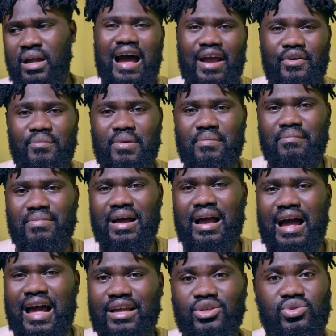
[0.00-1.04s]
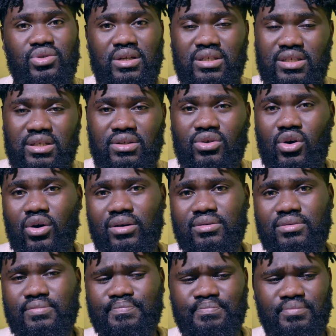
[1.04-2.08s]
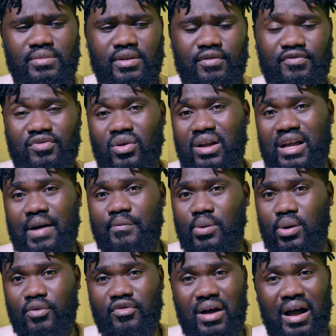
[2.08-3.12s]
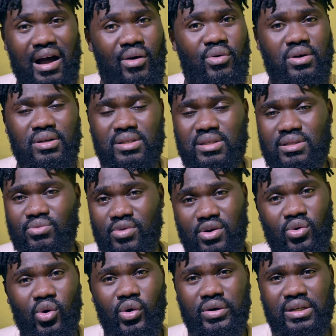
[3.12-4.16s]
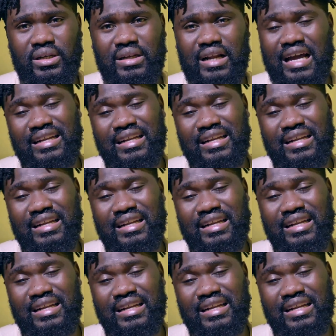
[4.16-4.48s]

I remember I switched it on for a couple of hours recording.